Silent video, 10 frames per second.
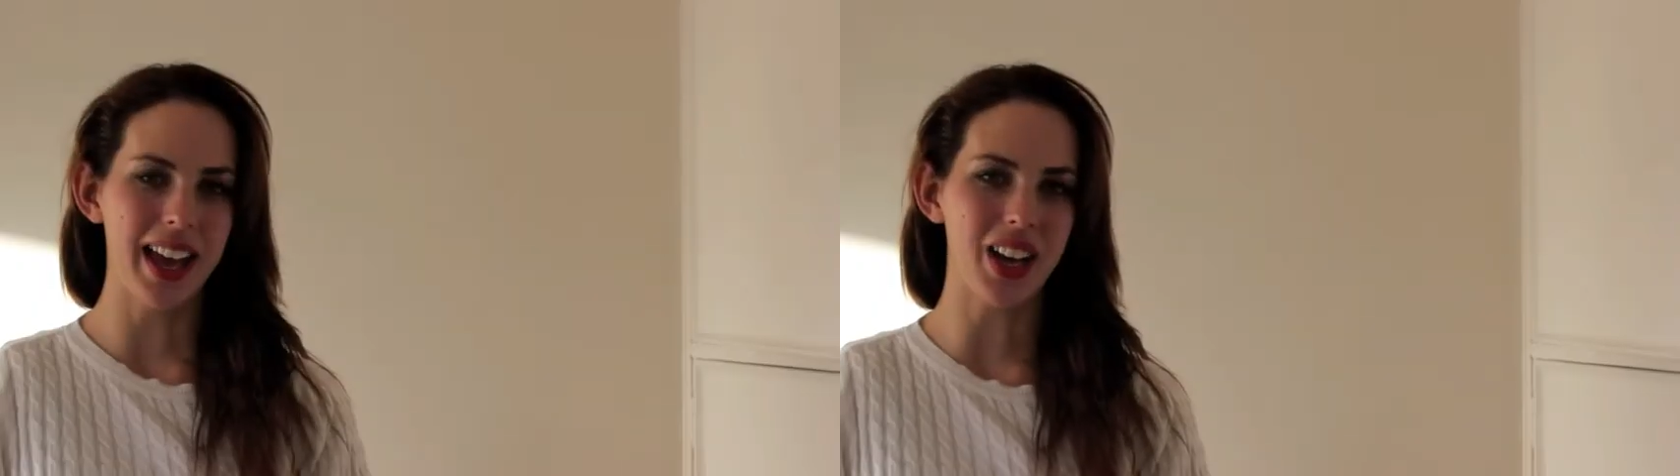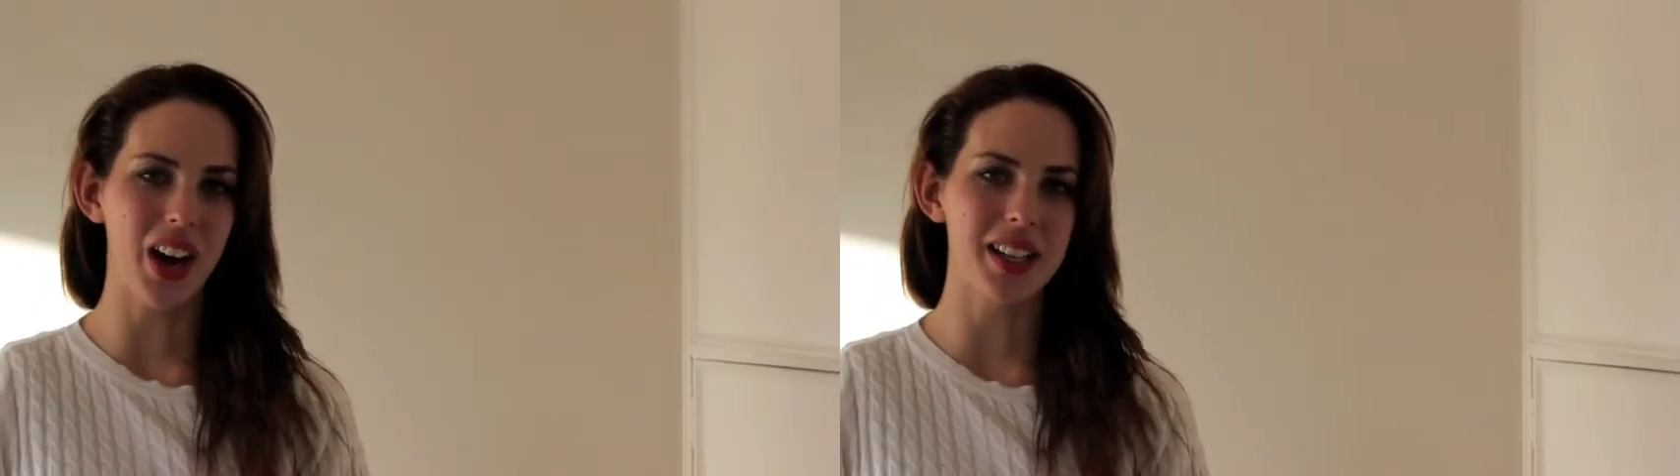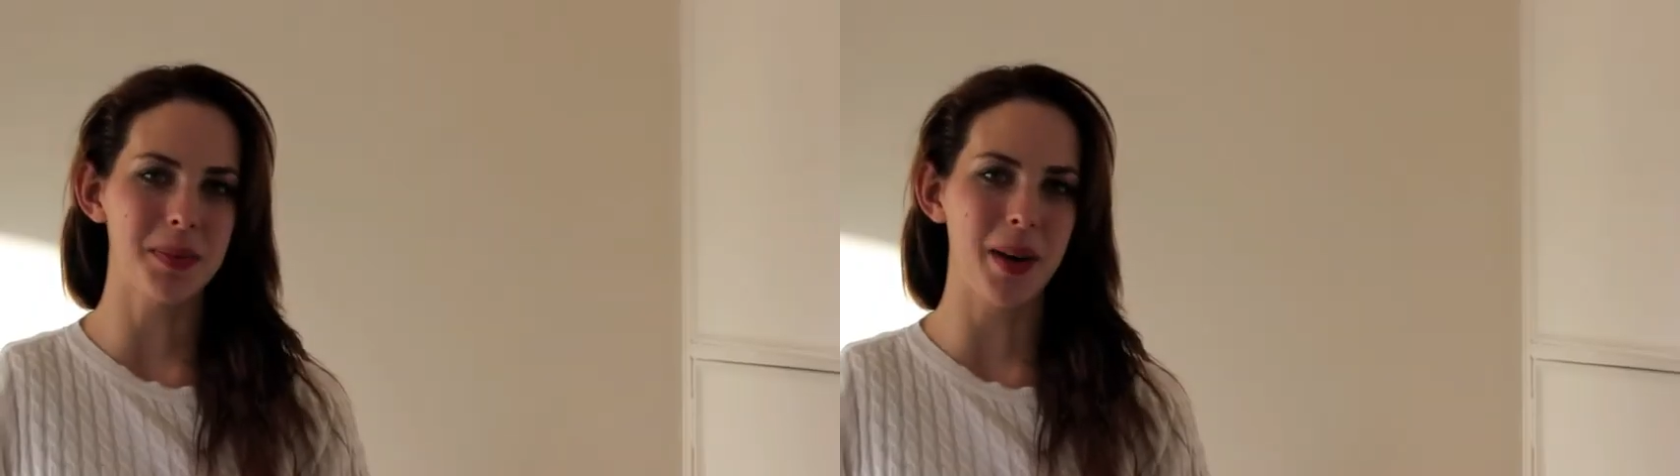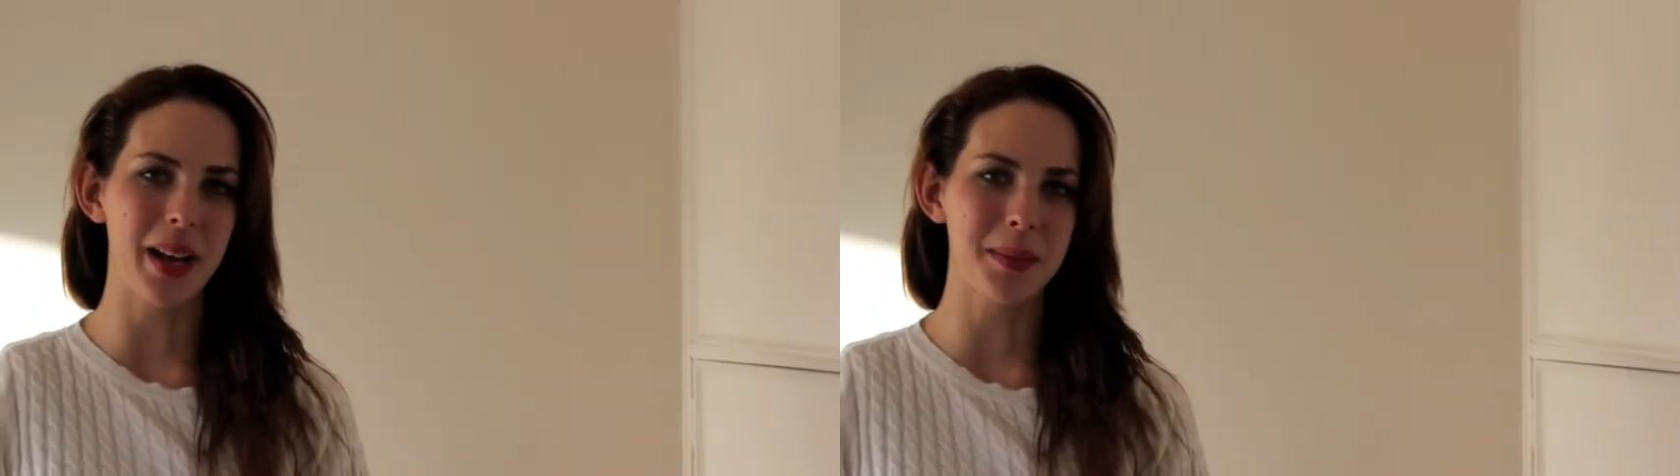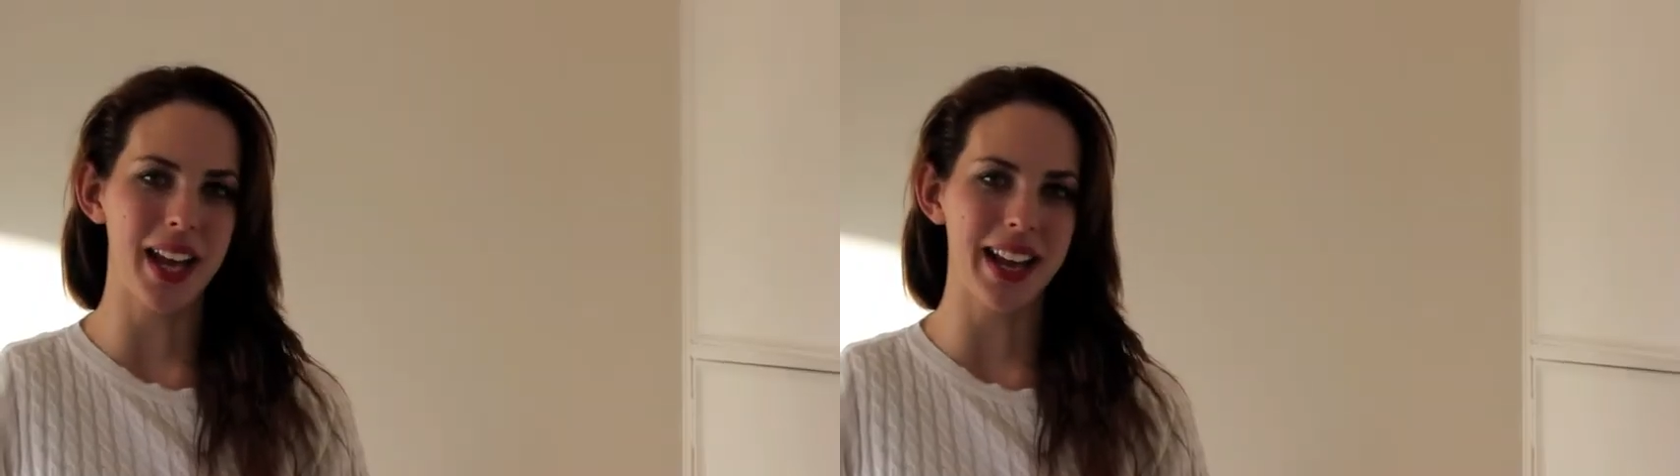Hey guys, my
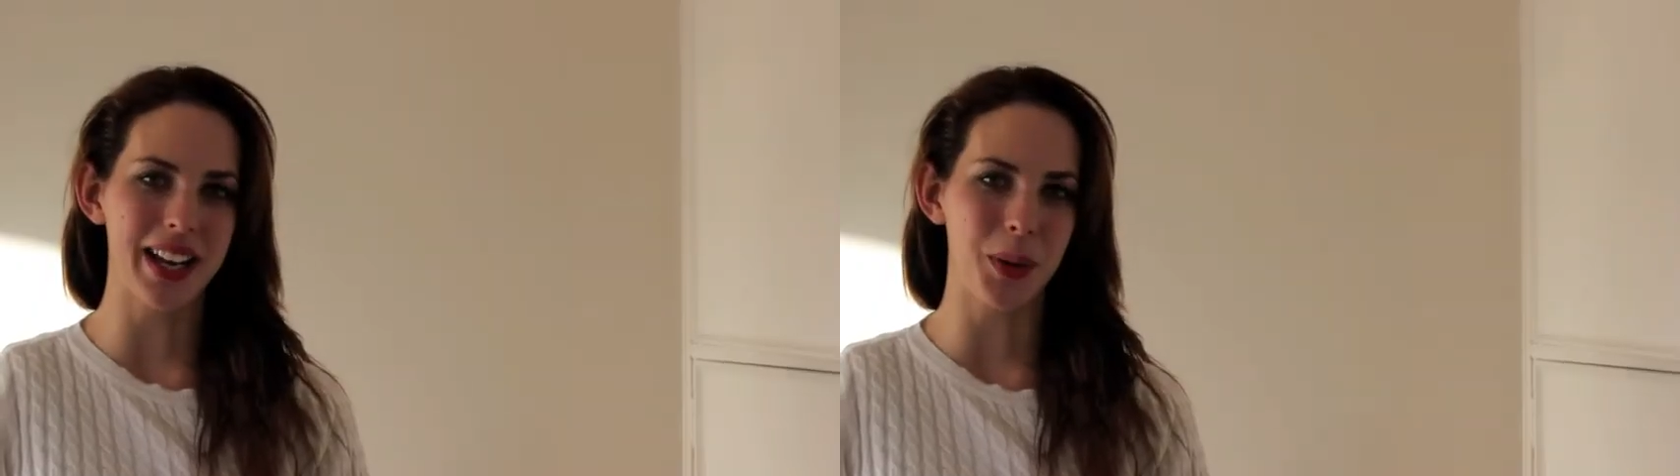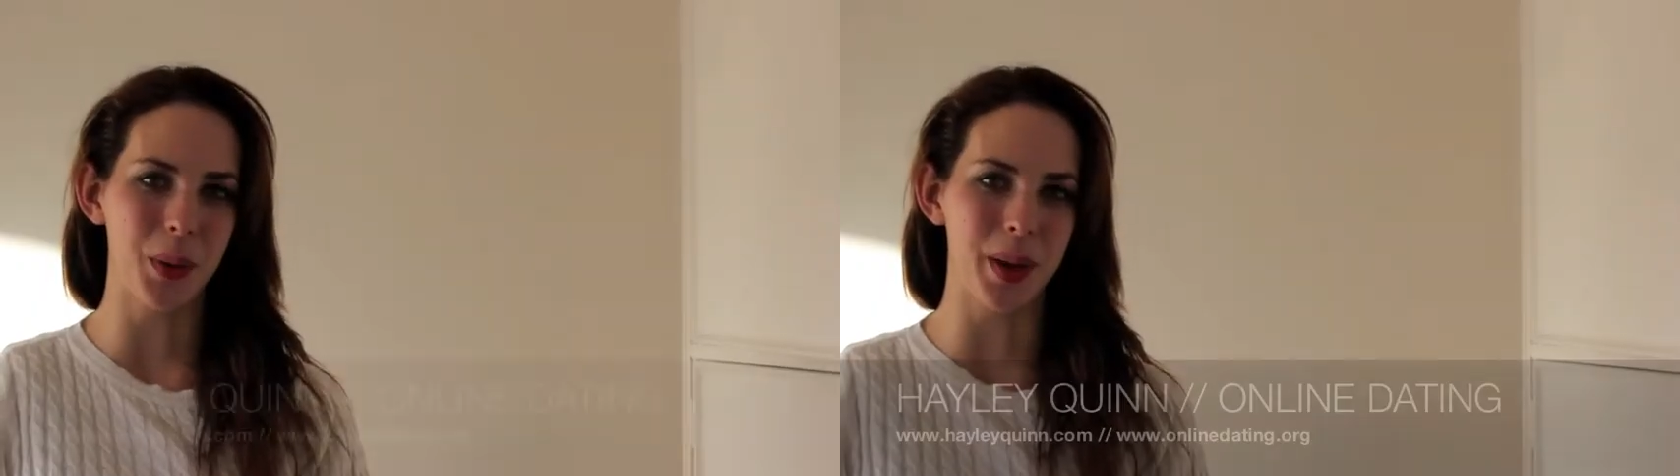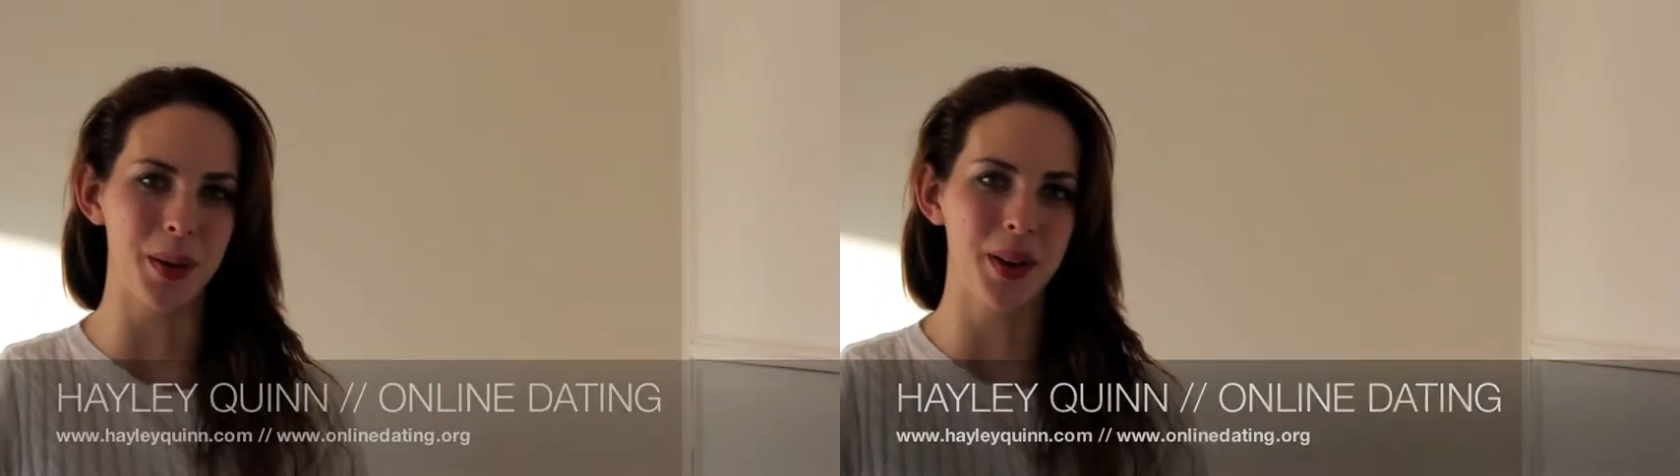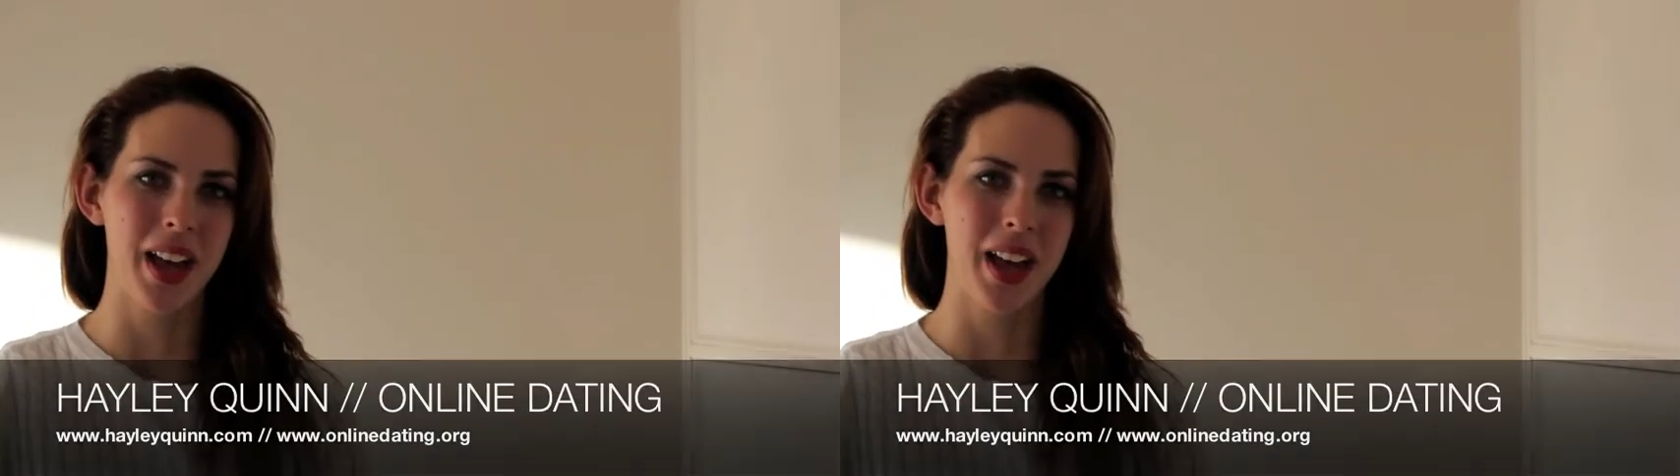name's Hayley Quinn